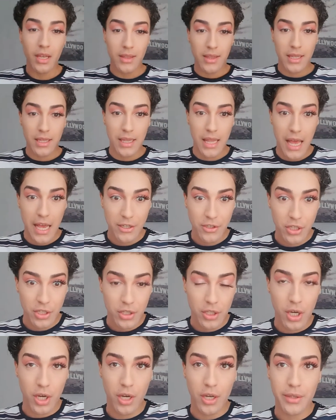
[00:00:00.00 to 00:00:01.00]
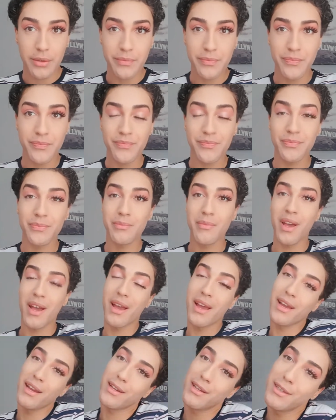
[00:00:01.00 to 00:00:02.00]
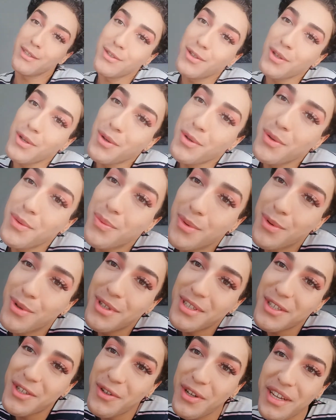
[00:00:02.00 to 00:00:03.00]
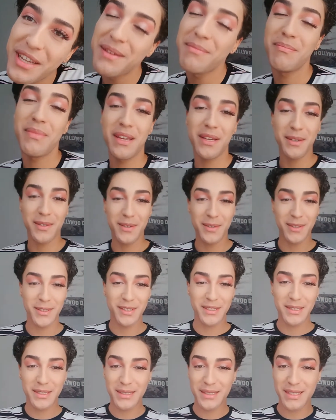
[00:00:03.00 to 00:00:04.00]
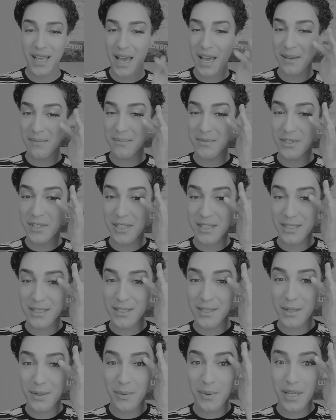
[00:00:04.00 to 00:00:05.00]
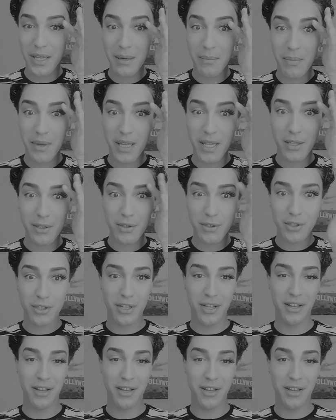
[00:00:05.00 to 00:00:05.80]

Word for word: the lashes on. My eyes are watery because I'm just a weak bitch.